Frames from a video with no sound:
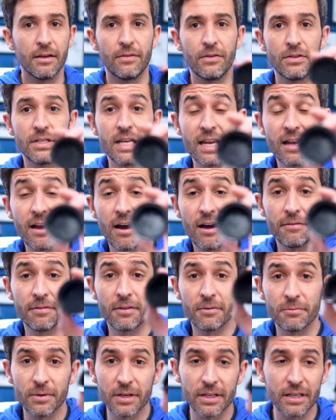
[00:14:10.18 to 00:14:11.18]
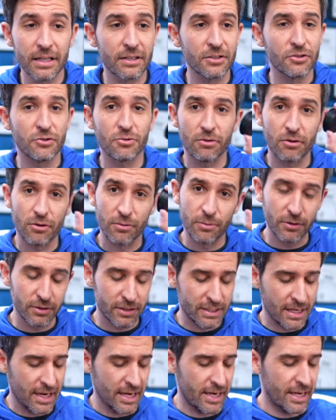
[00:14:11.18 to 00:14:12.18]
If you take off the really adorable
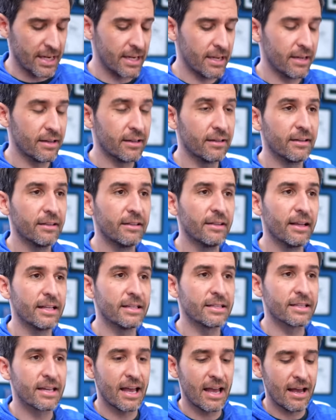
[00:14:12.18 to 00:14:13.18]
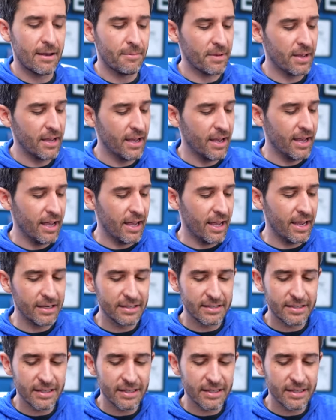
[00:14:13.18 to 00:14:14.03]
tiny lens cap, it